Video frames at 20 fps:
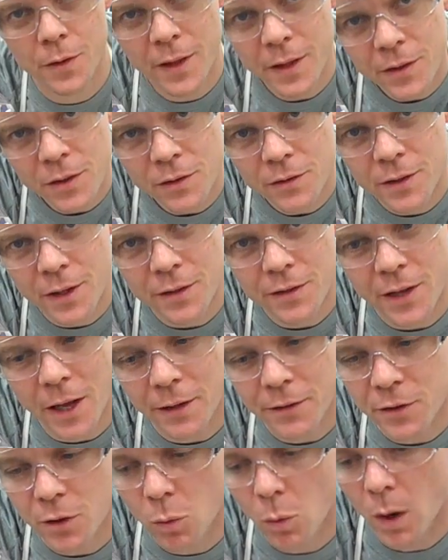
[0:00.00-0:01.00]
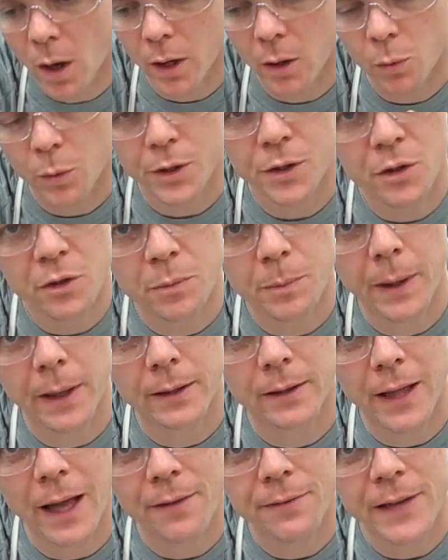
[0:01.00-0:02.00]
this is the seltzer water which has been
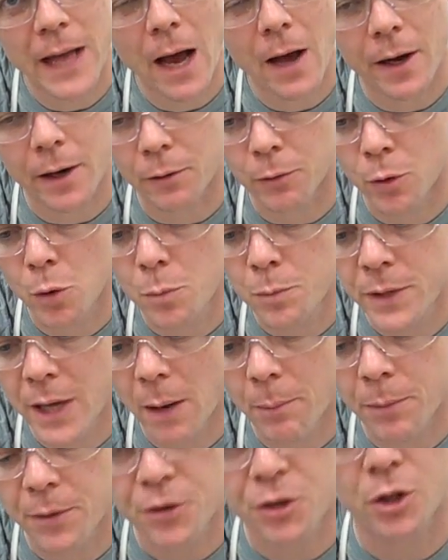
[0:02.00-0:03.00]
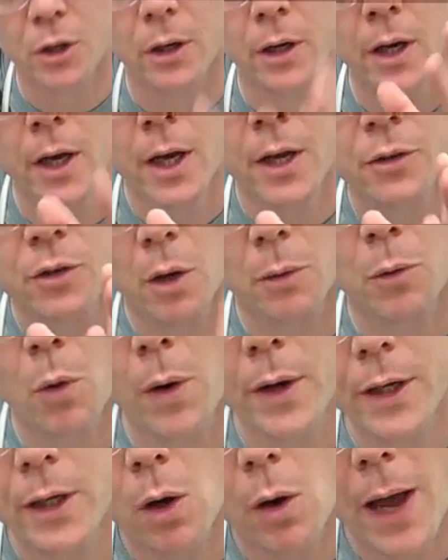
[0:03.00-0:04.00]
left out at room temperature. So I'm
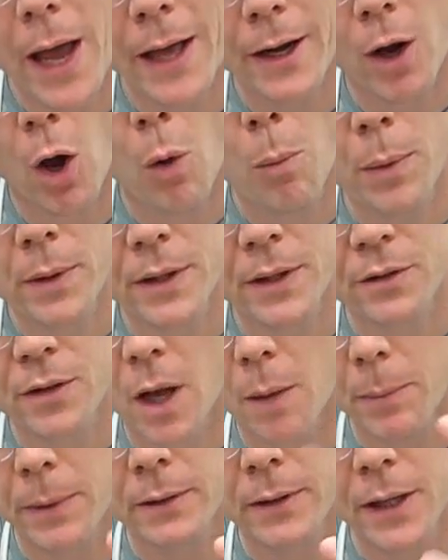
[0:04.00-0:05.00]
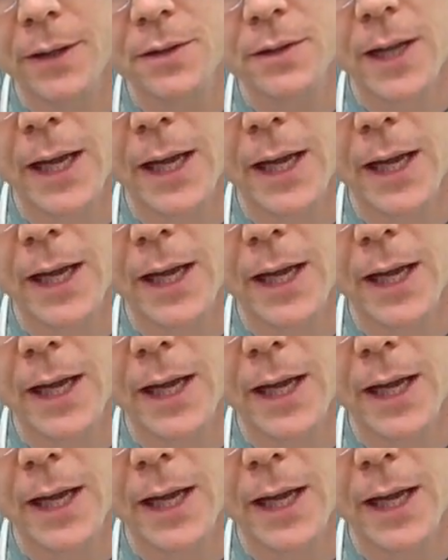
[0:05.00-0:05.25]
going to go ahead and open this up and let's